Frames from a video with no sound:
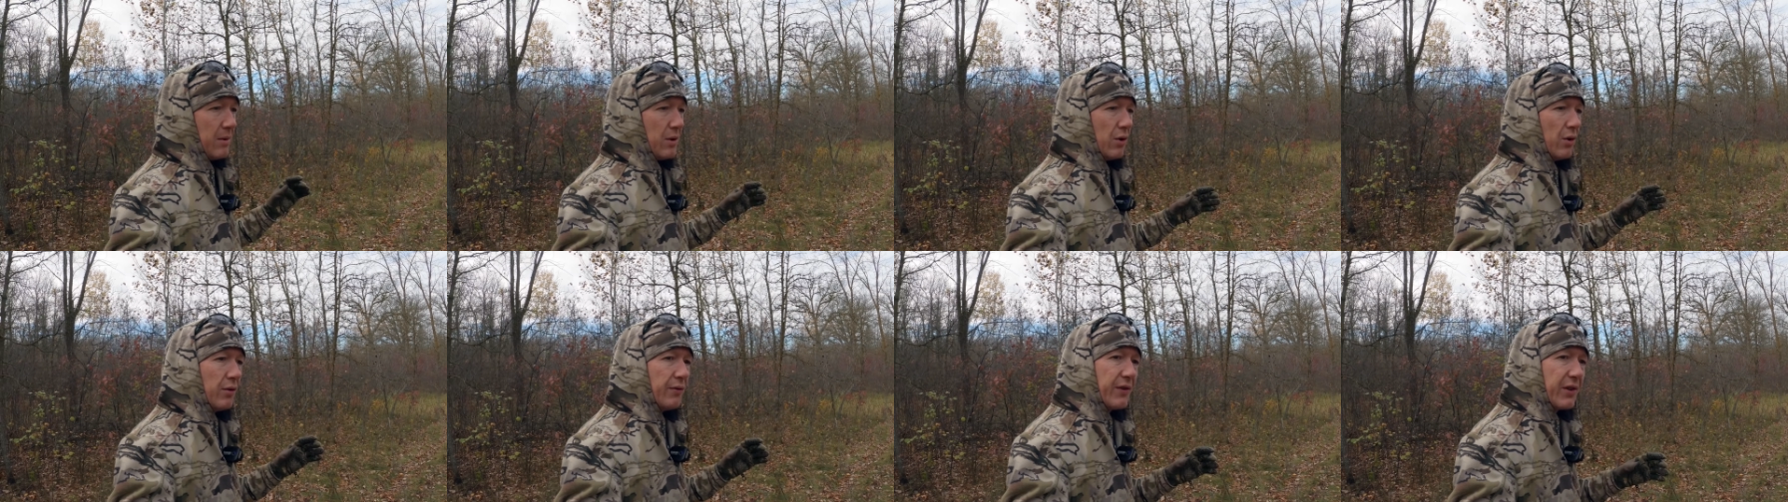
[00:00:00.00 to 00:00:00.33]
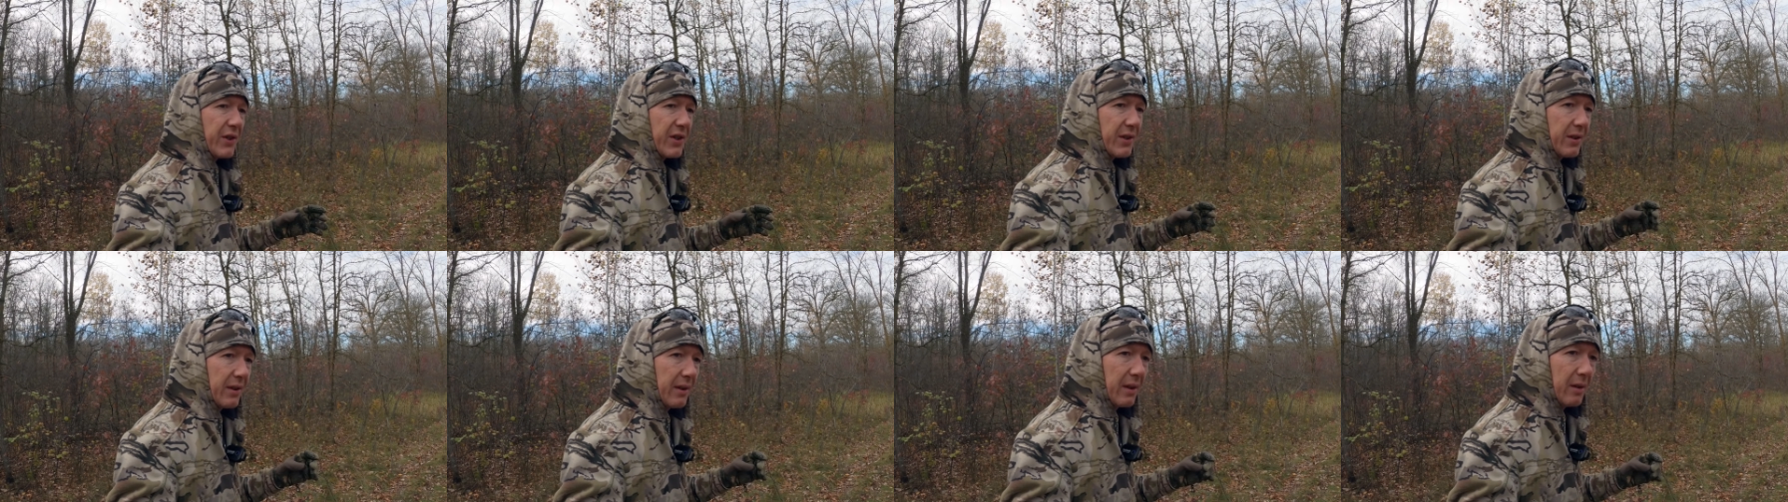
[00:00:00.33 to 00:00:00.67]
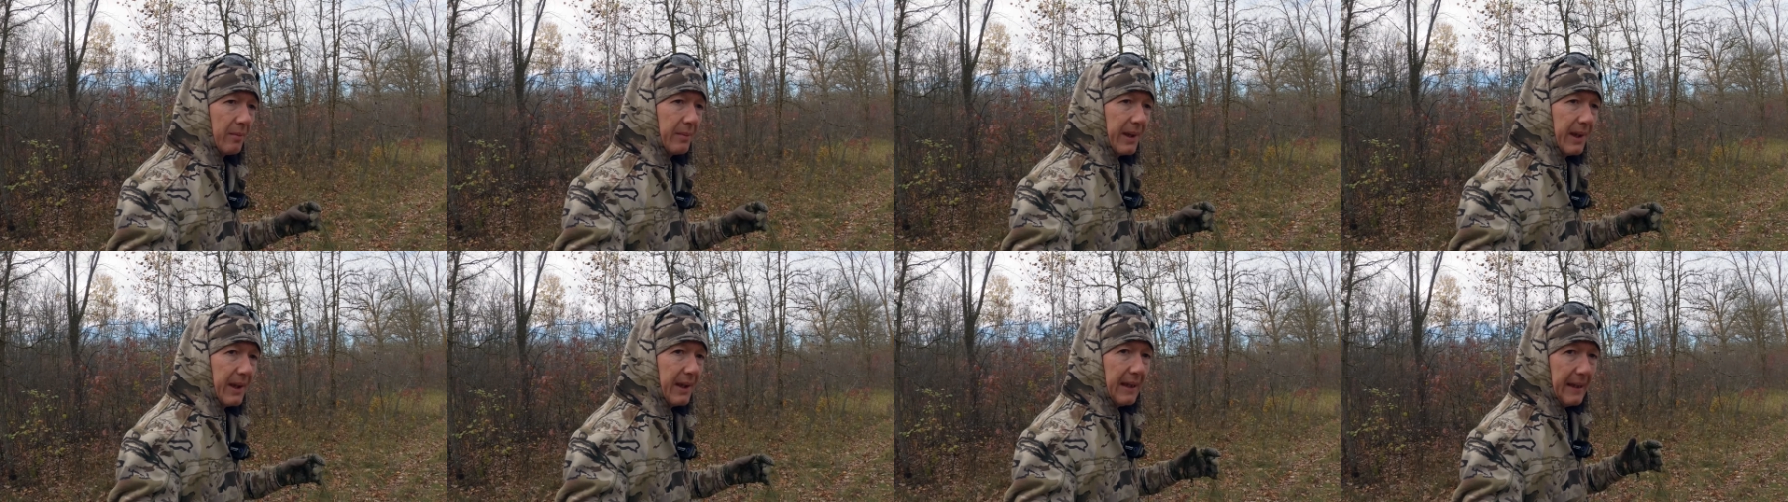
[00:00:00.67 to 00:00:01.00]
moved just a
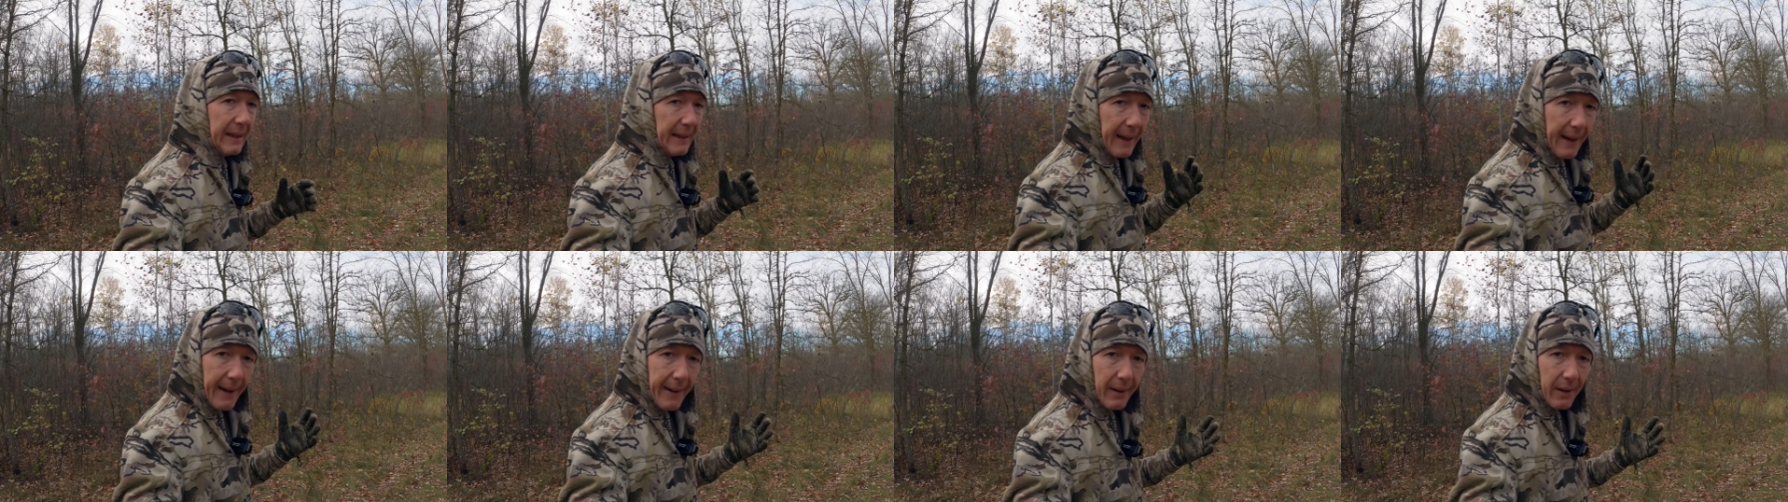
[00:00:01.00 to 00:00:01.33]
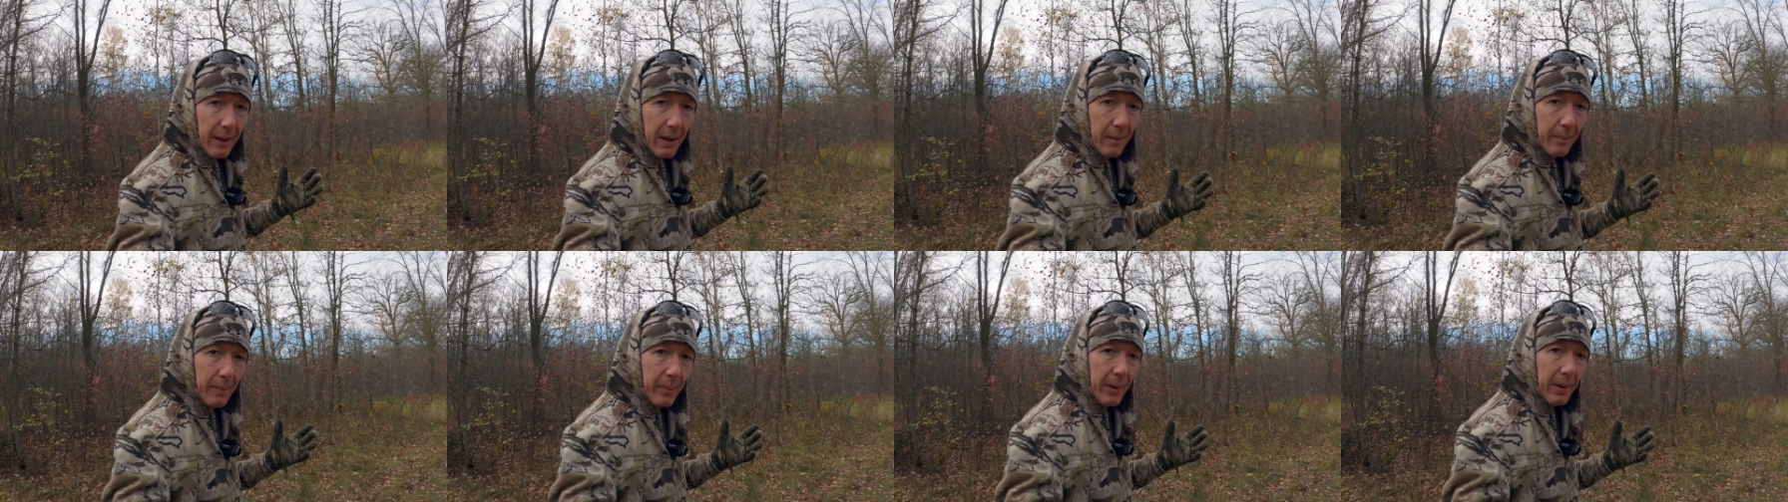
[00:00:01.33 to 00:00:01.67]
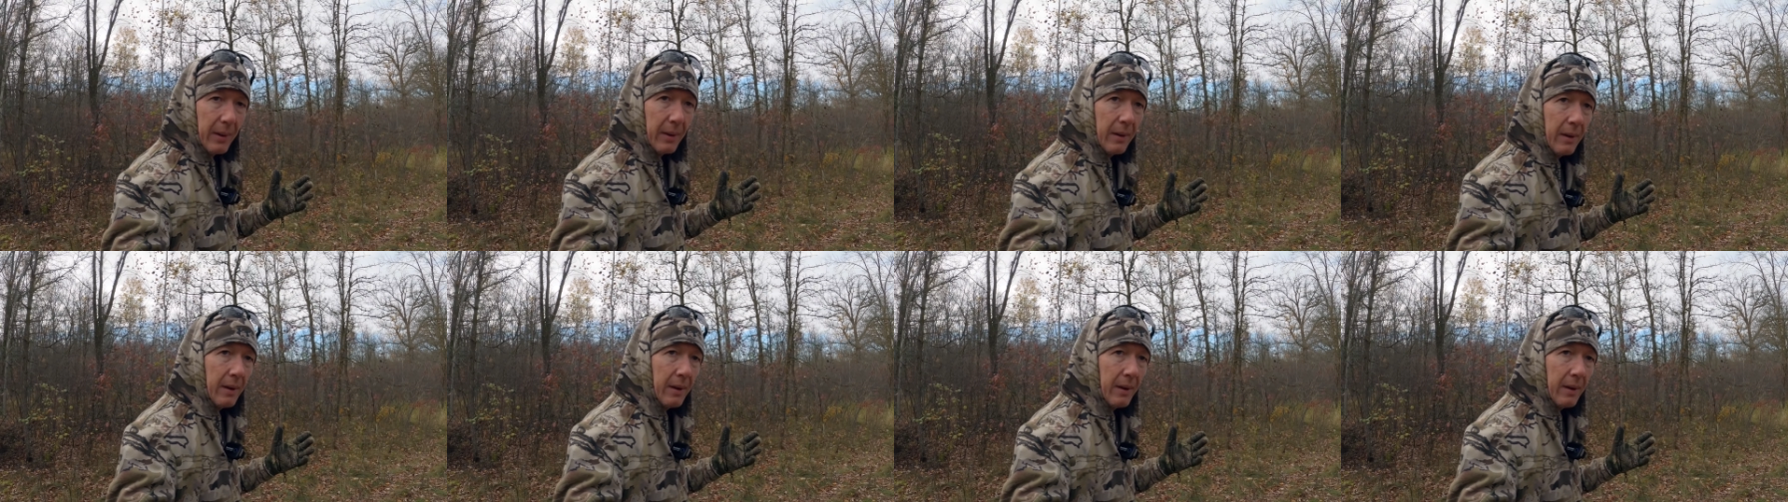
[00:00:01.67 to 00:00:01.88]
little bit, he got up,